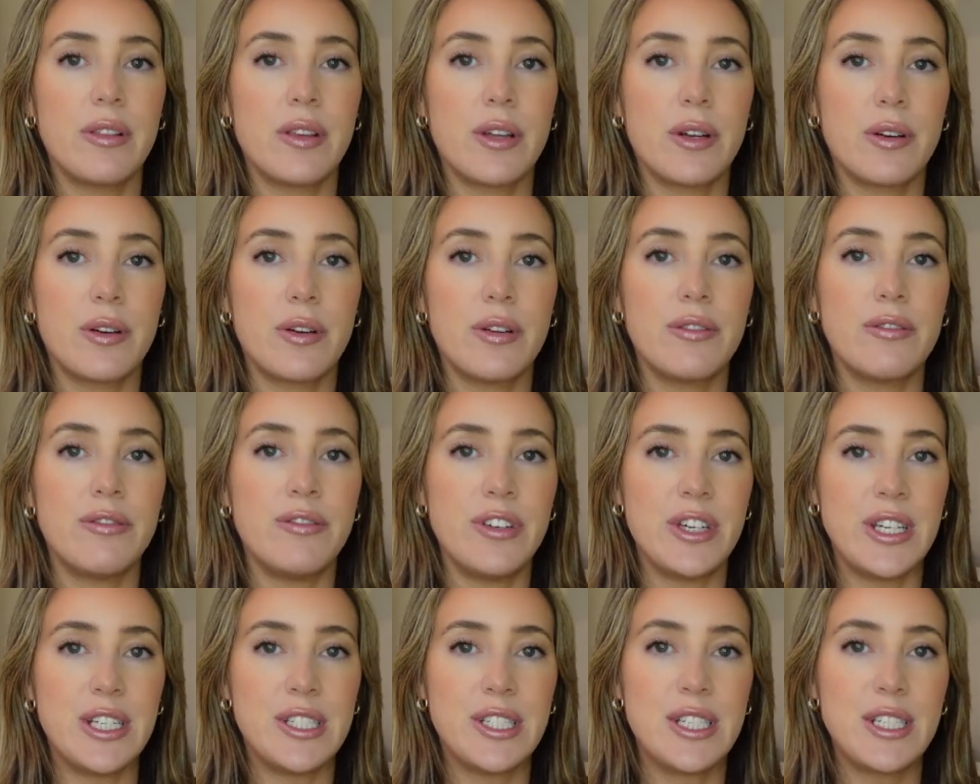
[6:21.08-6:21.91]
little
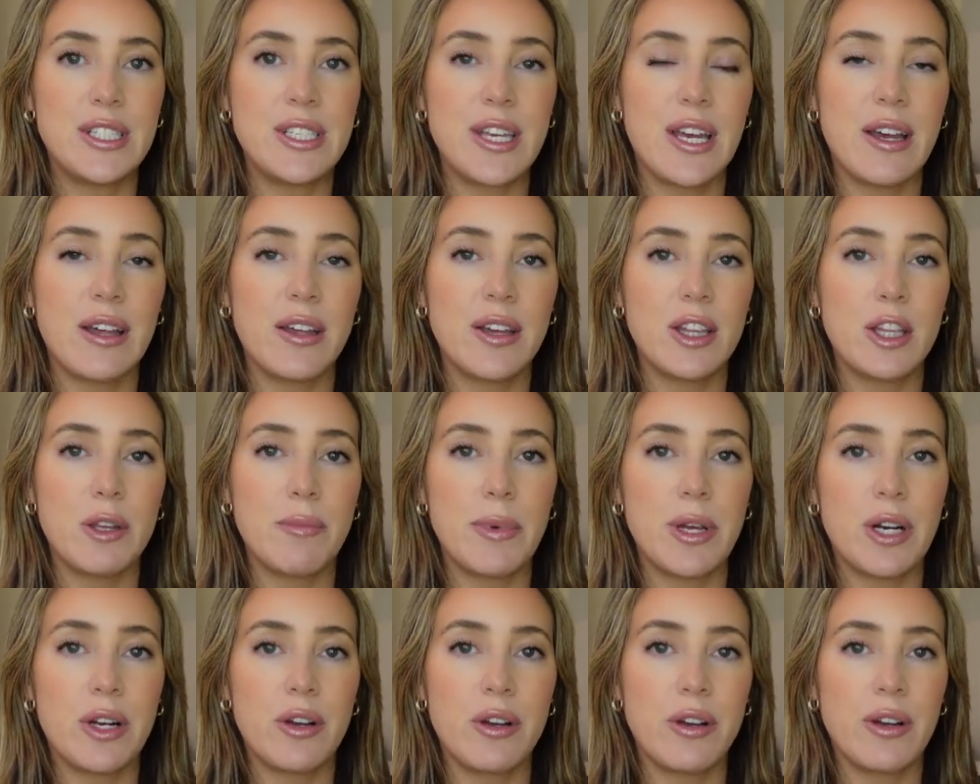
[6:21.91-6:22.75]
V detail in the
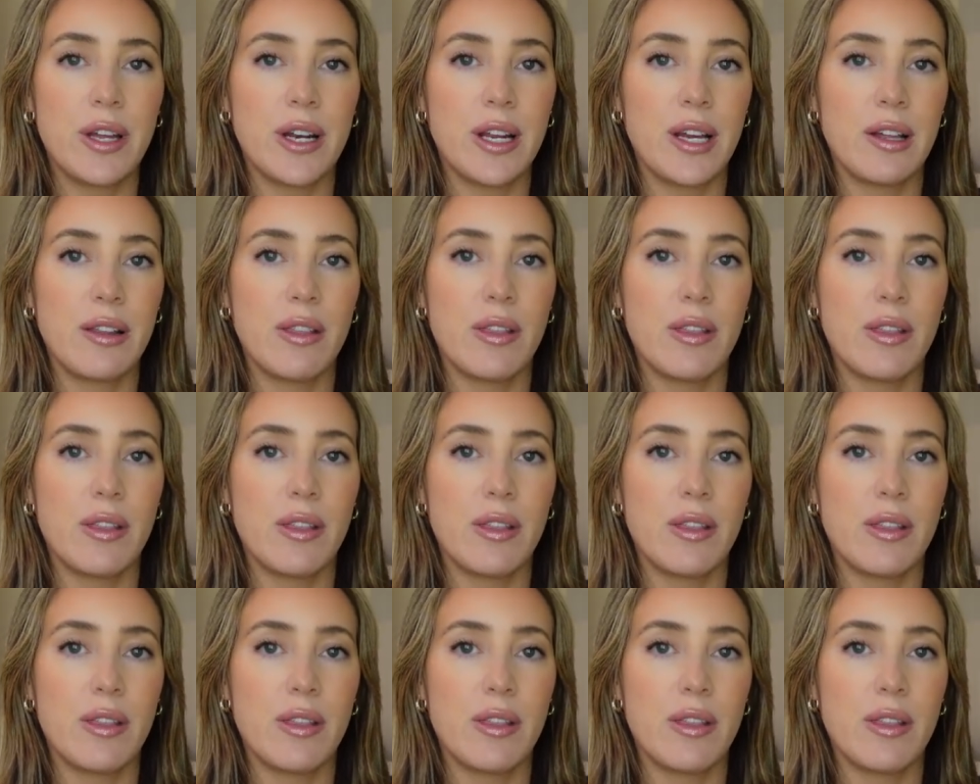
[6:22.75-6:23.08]
middle and I